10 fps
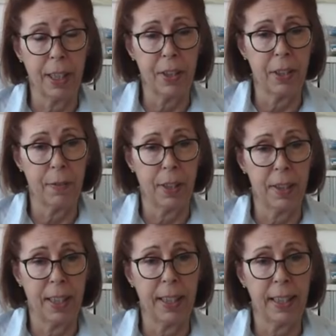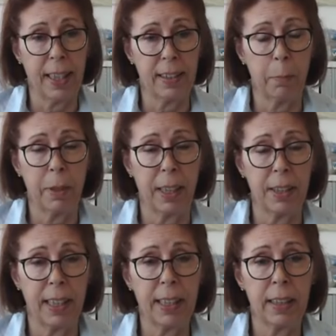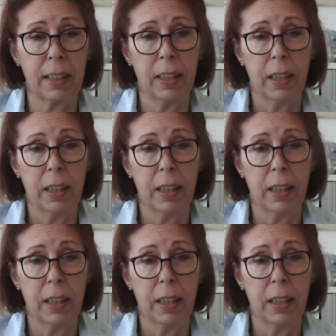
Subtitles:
and they did a phytanic acid blood test.